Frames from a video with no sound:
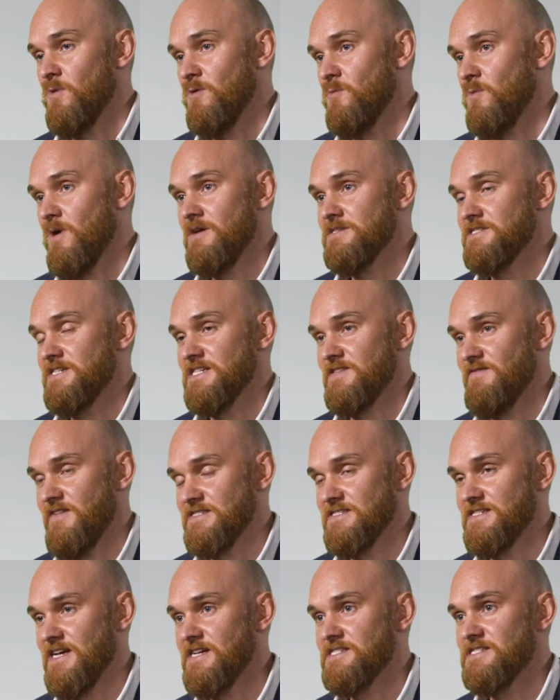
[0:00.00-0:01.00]
And whilst that's
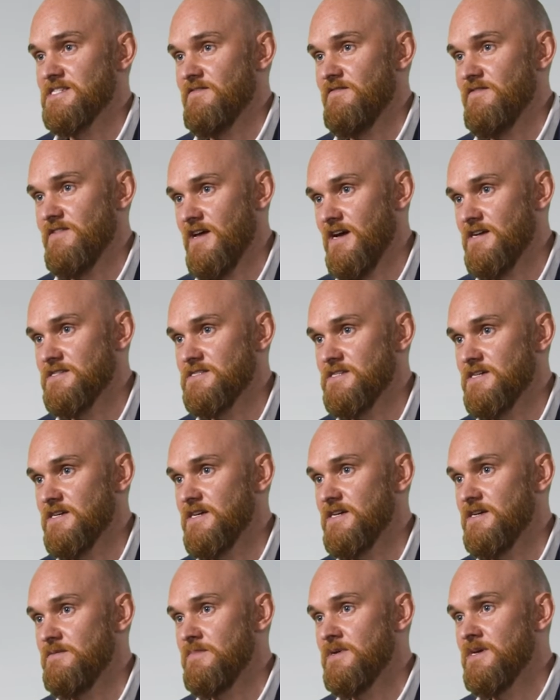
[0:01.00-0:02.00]
fantastic for that
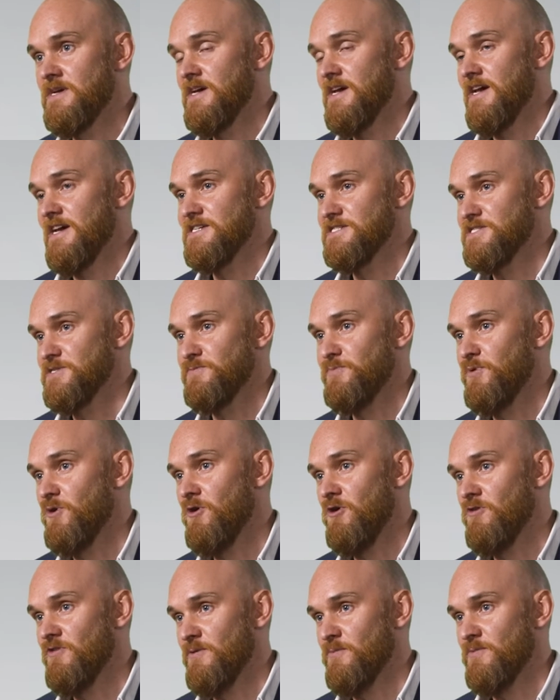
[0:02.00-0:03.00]
team, it's
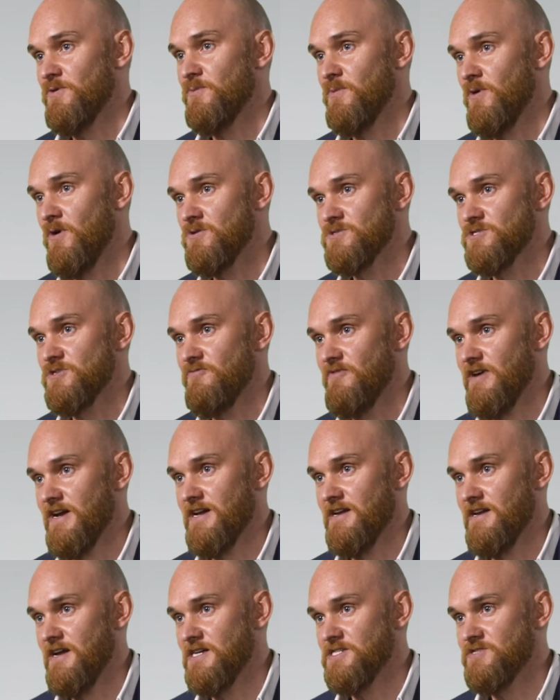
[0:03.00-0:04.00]
important that we also
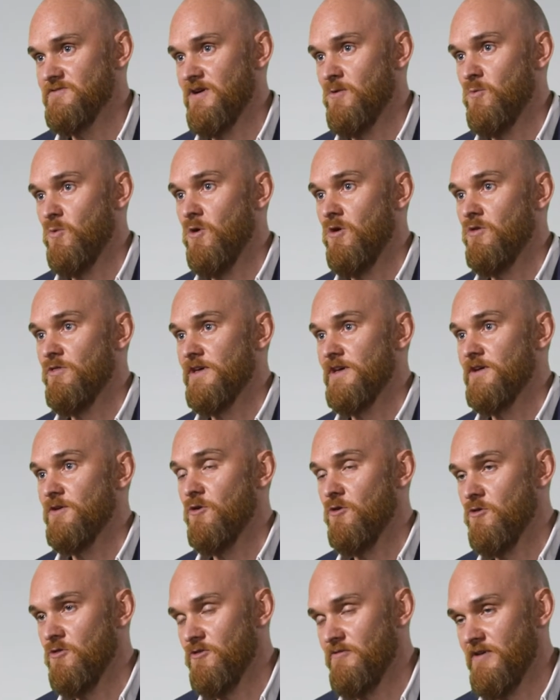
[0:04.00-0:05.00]
recognise around what the
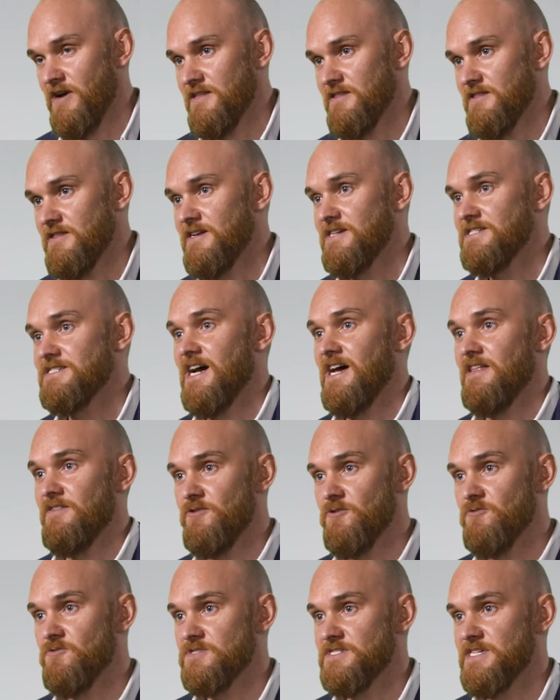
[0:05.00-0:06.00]
other athletes and
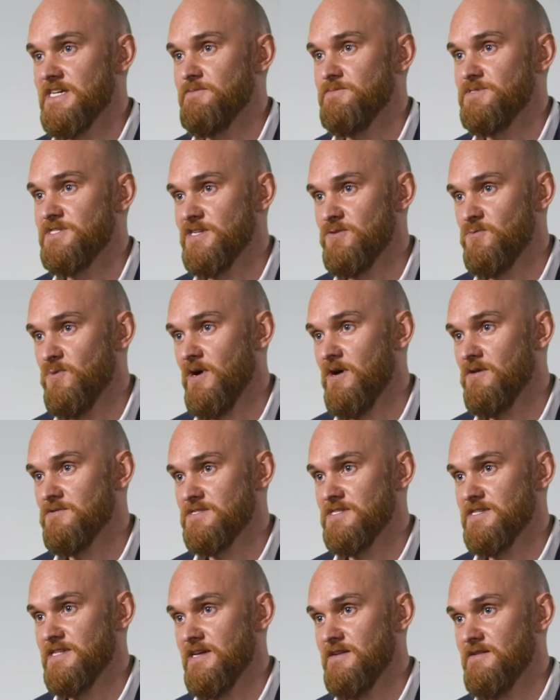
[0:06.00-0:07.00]
the other teams did well
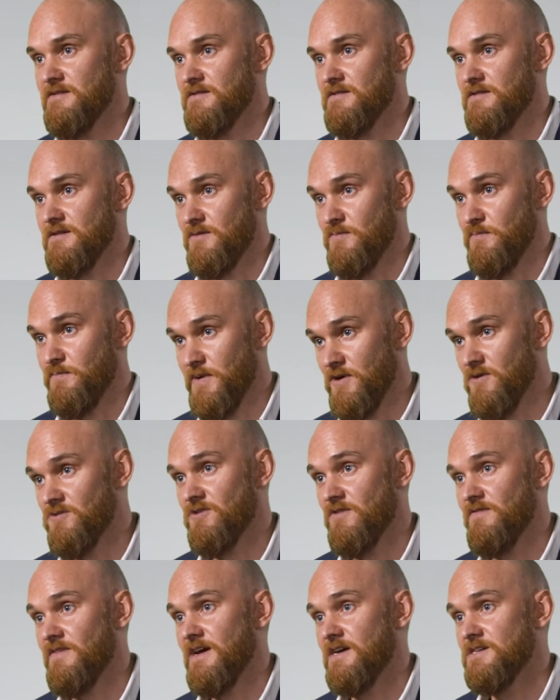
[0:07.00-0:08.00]
to then build
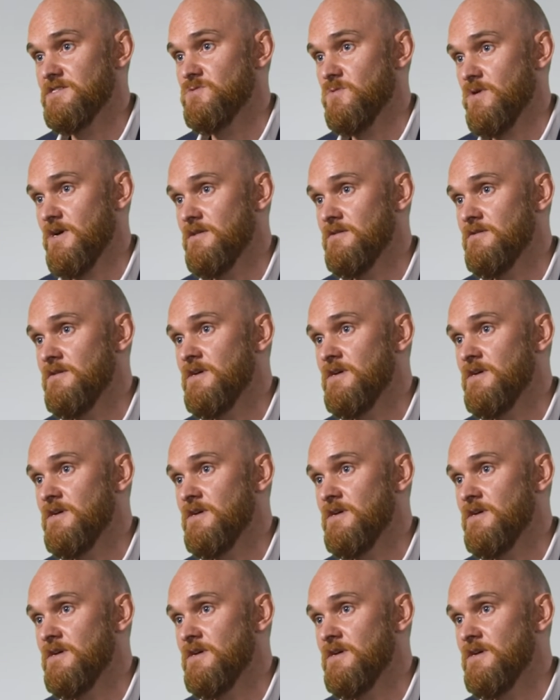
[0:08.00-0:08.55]
on that as well.